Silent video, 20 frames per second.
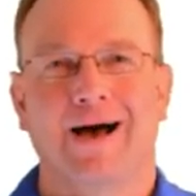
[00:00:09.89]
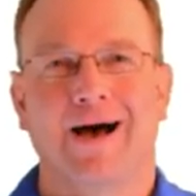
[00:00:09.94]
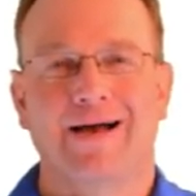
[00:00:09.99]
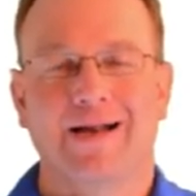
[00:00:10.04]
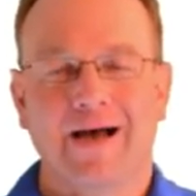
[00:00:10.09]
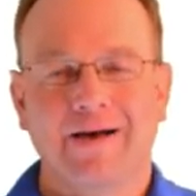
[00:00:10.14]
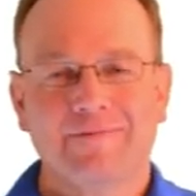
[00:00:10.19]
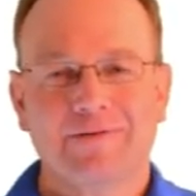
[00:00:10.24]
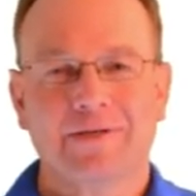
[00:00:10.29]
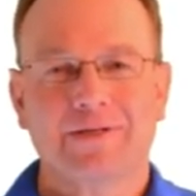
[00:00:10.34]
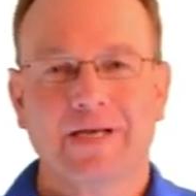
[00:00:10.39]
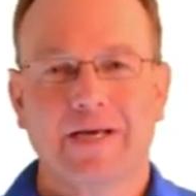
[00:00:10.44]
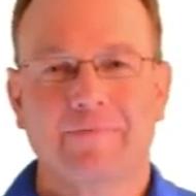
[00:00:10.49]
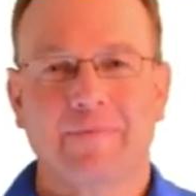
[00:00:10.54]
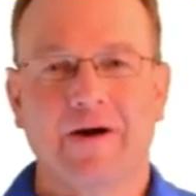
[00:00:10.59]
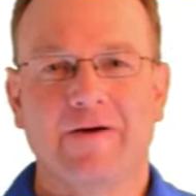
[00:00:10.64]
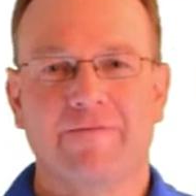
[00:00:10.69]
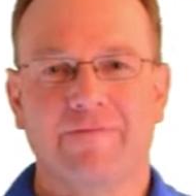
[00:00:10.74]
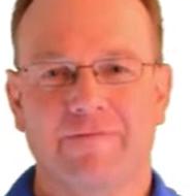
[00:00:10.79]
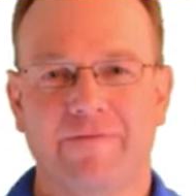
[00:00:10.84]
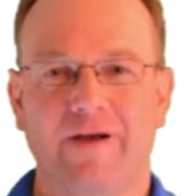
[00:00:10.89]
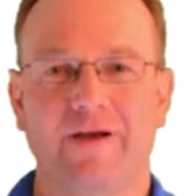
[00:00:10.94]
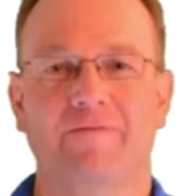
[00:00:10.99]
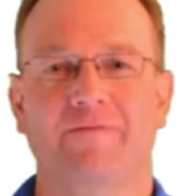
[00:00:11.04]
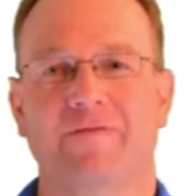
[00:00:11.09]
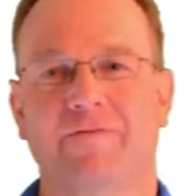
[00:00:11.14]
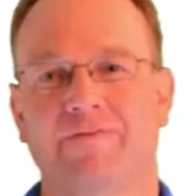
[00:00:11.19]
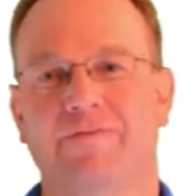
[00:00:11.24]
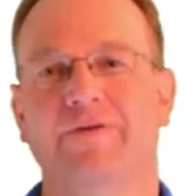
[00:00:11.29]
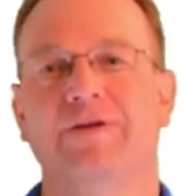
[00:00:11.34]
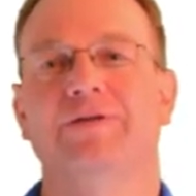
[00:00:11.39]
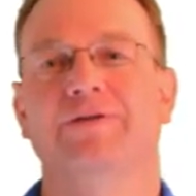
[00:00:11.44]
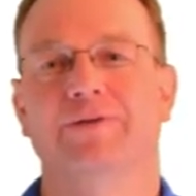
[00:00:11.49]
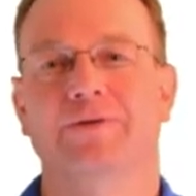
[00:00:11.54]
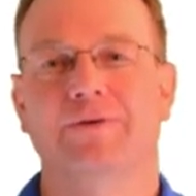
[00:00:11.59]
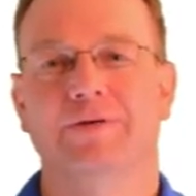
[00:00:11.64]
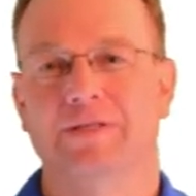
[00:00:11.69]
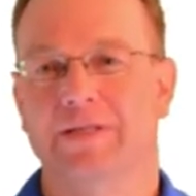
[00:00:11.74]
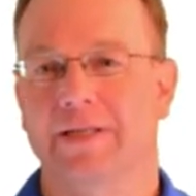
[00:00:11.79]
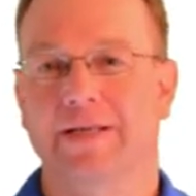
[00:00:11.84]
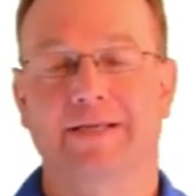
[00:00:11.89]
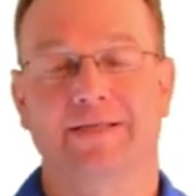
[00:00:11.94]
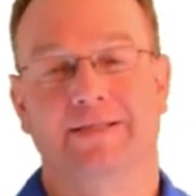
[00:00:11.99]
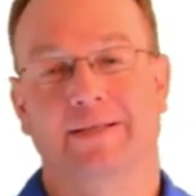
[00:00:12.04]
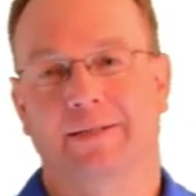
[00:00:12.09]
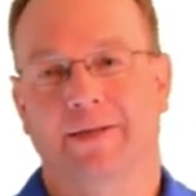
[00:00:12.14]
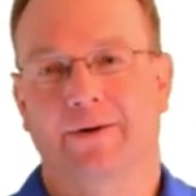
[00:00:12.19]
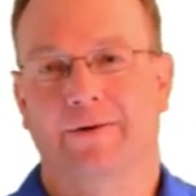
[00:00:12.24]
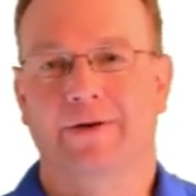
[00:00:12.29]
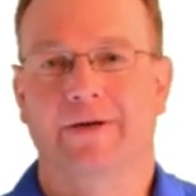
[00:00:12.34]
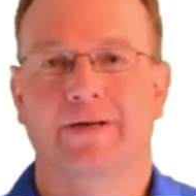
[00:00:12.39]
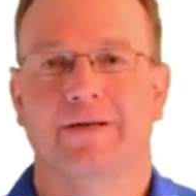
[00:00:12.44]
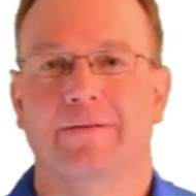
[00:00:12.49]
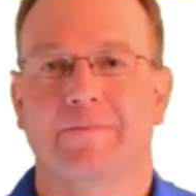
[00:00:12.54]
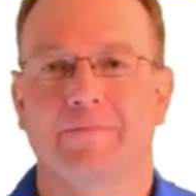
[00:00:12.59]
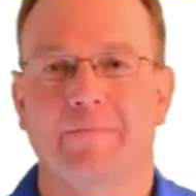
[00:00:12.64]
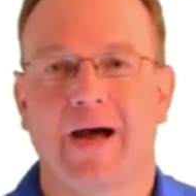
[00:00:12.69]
I'd have to say my favorite feature is lazy loading.